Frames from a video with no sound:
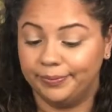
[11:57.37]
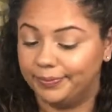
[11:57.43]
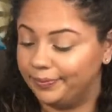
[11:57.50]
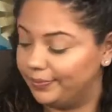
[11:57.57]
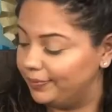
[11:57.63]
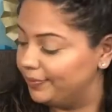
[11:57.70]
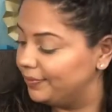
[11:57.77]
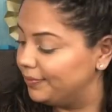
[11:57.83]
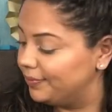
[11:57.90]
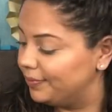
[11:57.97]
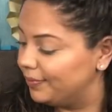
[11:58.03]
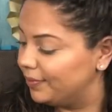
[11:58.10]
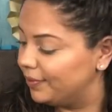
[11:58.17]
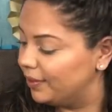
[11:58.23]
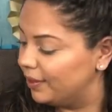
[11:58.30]

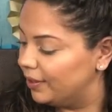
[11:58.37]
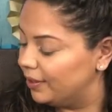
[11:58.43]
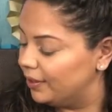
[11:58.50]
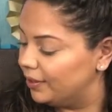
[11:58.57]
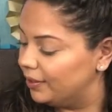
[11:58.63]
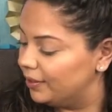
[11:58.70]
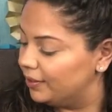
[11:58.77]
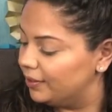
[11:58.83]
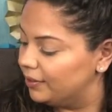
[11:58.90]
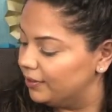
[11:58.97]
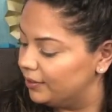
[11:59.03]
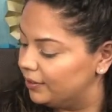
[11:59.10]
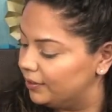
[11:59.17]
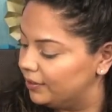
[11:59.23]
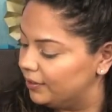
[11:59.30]

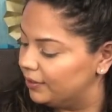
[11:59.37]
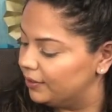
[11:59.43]
(silent)